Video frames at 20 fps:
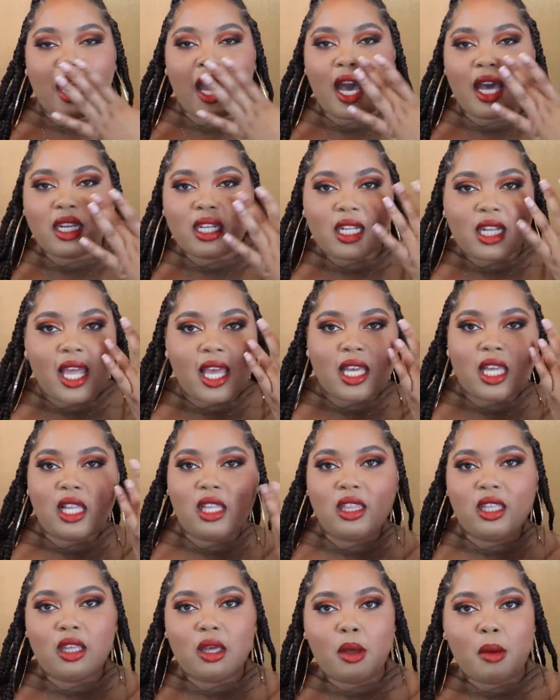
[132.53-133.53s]
kind of like
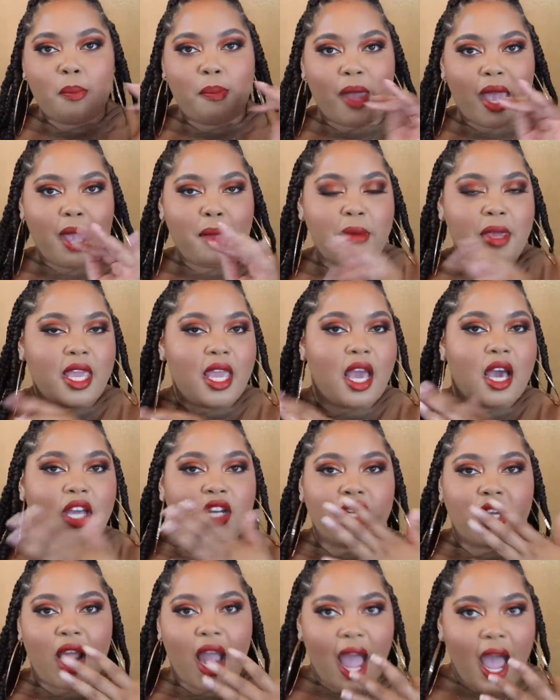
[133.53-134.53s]
a little baby
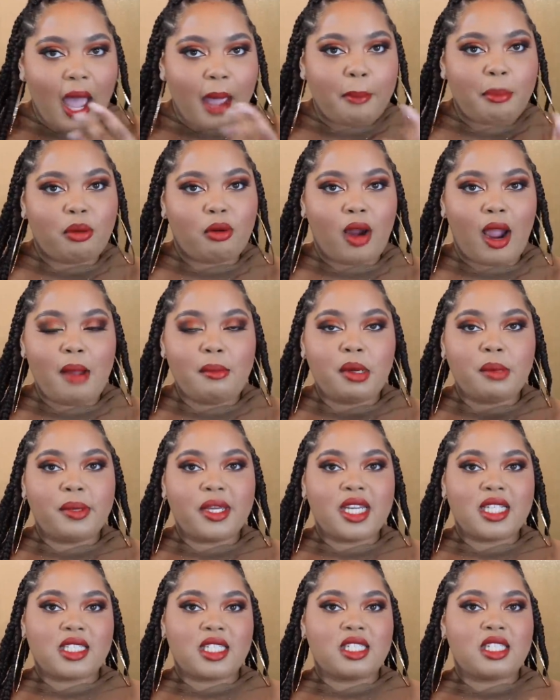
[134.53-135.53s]
under eye primer,
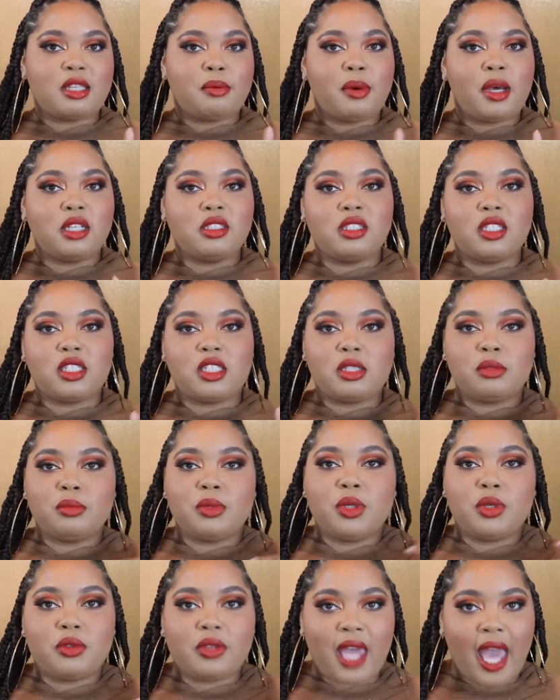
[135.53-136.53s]
because it's supposed to
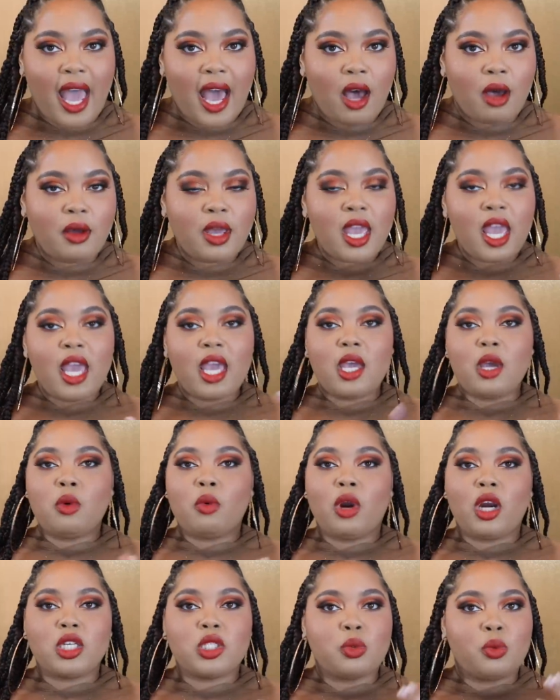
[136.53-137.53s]
smooth out.
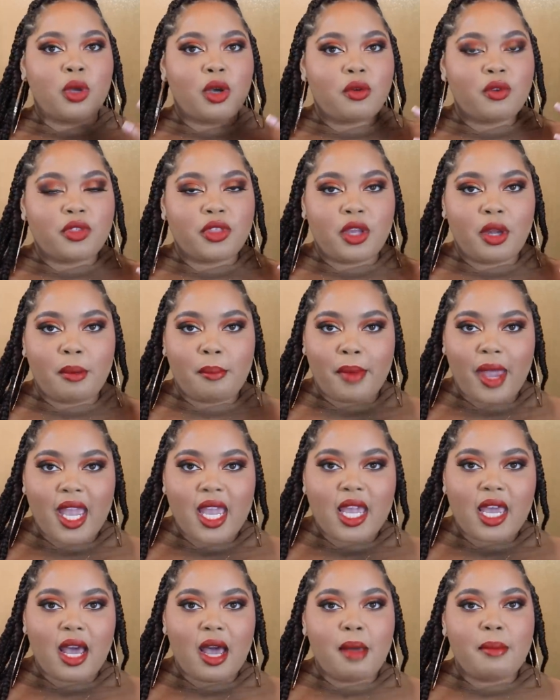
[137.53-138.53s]
It works well with your
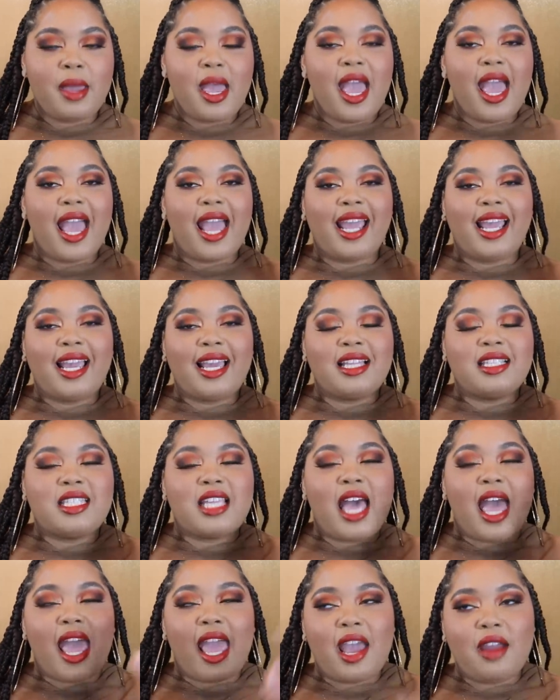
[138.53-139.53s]
makeup,
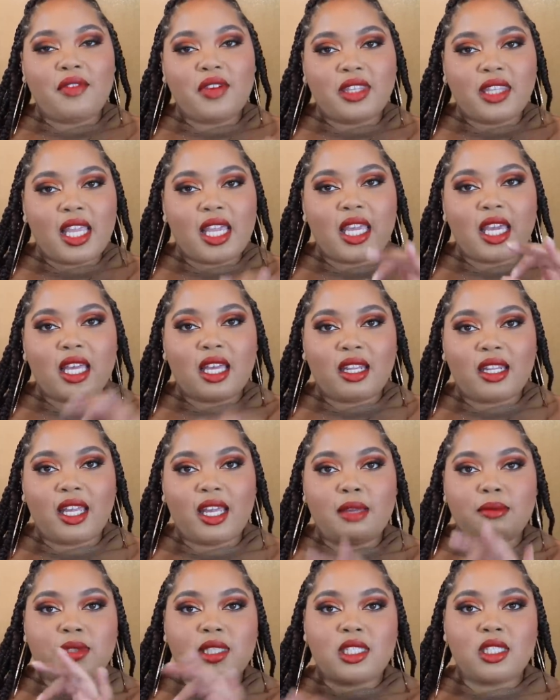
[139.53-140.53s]
and everything it
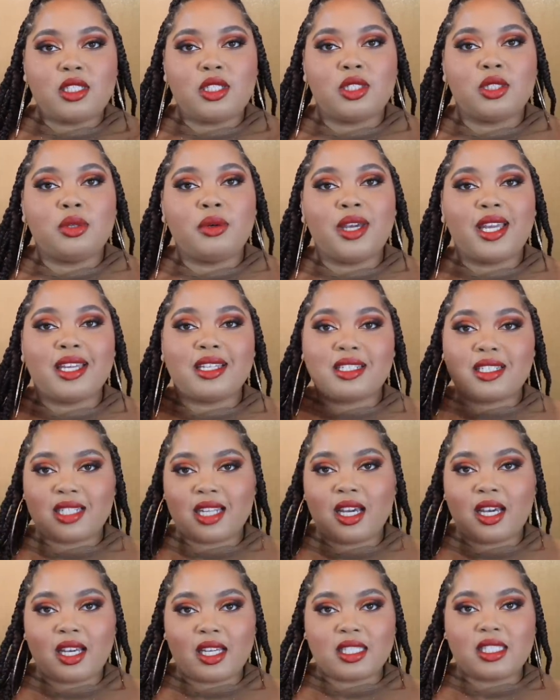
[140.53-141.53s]
claims to do, it
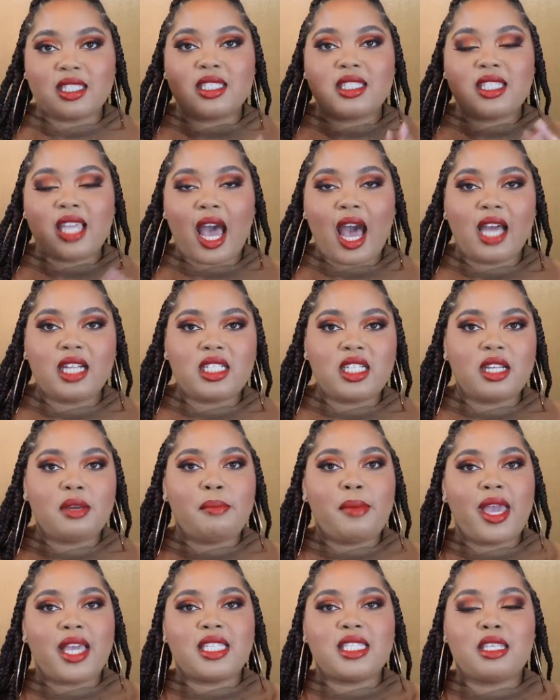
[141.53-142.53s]
does.
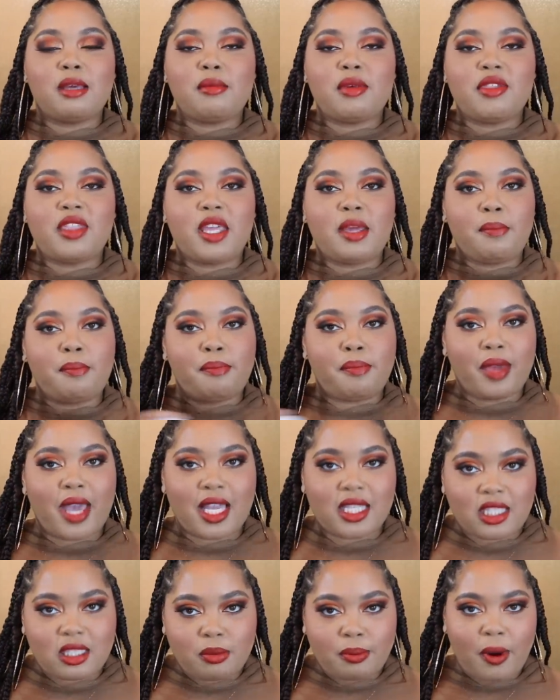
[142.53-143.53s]
Tatcha makes some of the
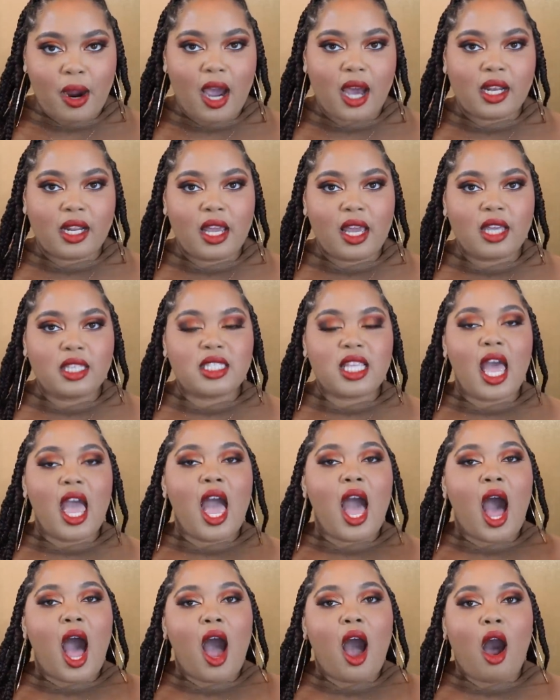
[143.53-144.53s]
best products.
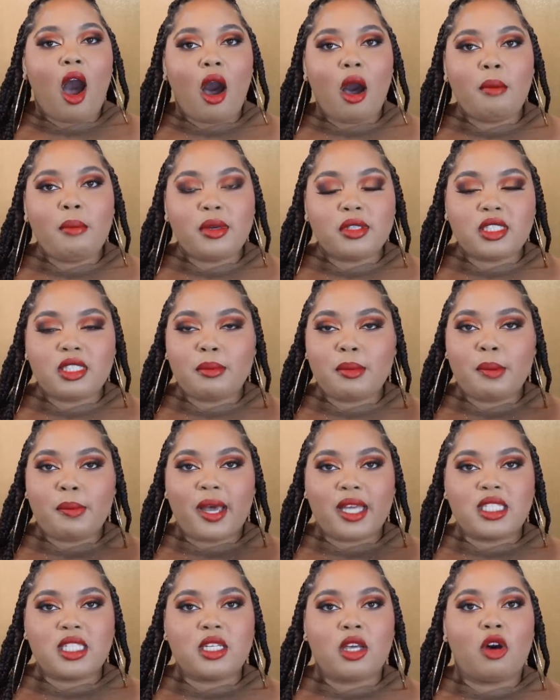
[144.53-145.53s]
I almost am
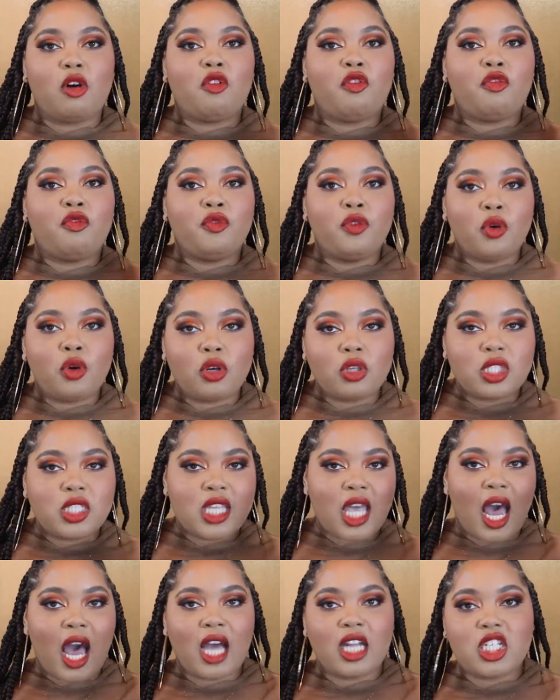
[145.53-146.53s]
about to go full
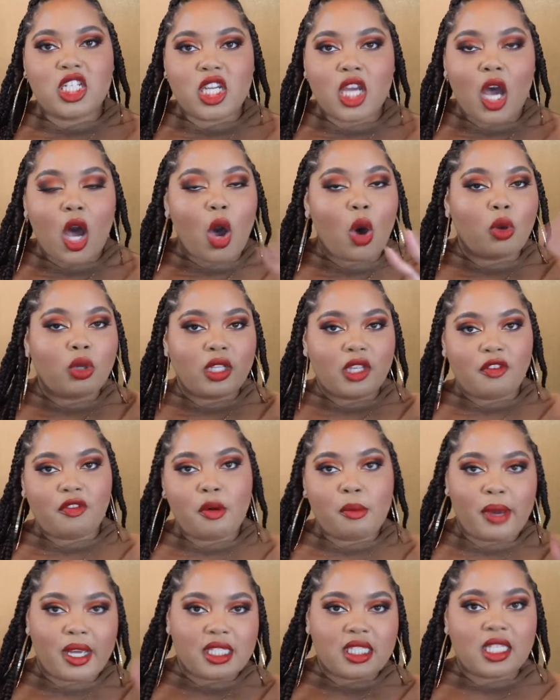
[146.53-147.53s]
Tatcha only
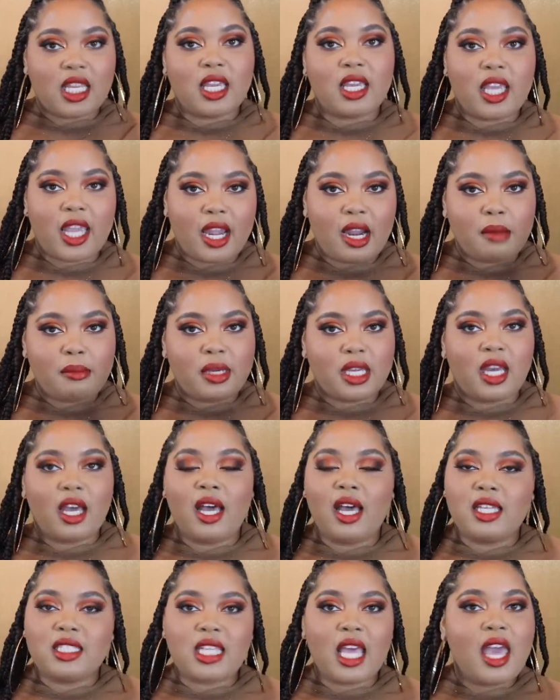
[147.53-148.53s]
for my skincare,
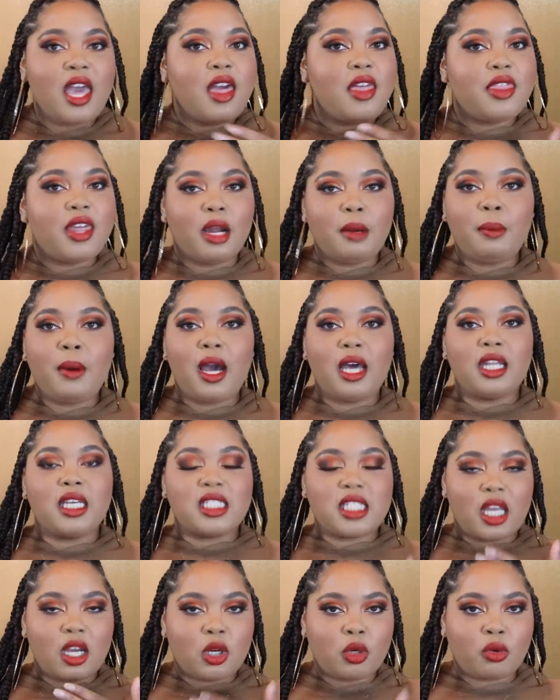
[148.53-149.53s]
because their
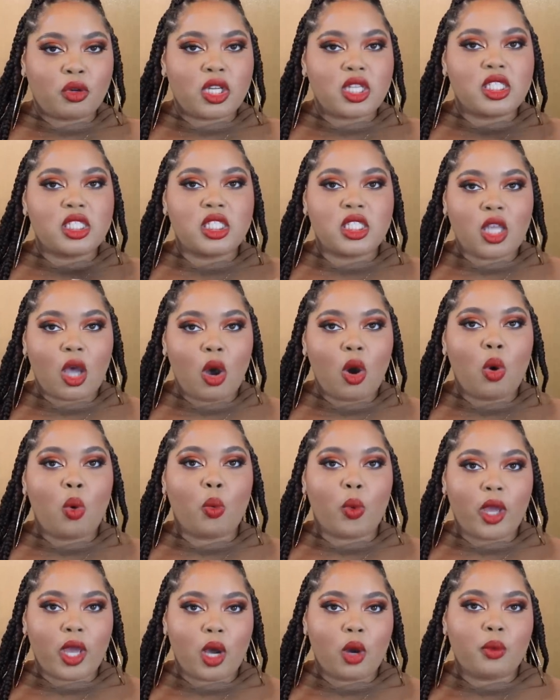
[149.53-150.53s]
products agree
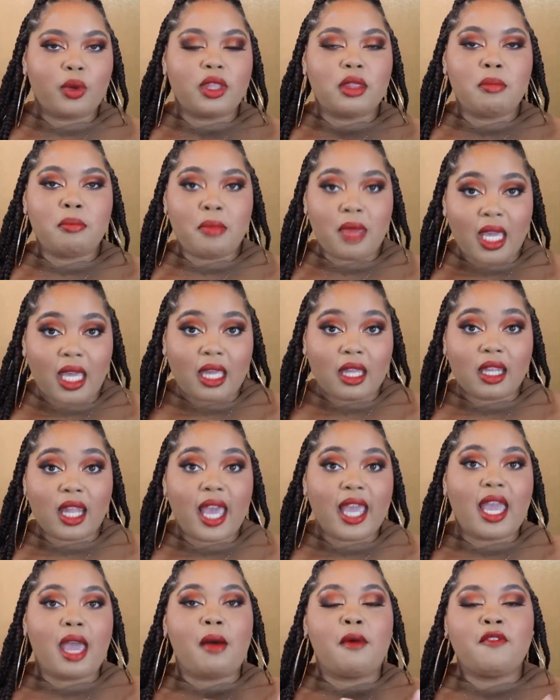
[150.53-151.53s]
so well with me.
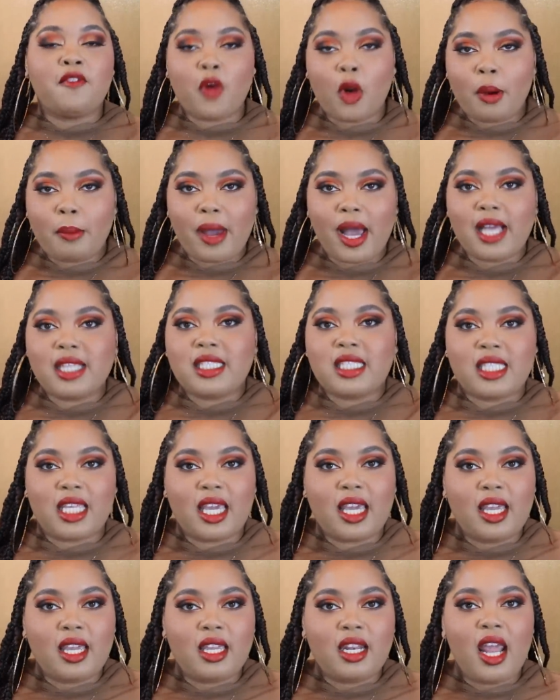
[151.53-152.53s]
Like, for my
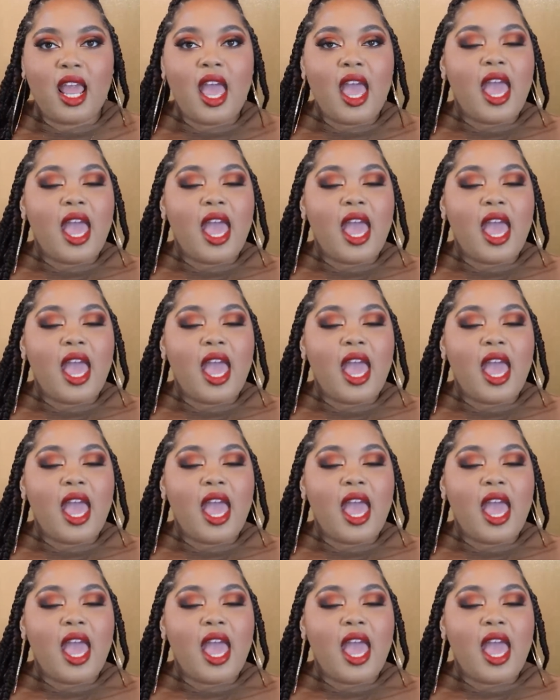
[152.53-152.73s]
skin,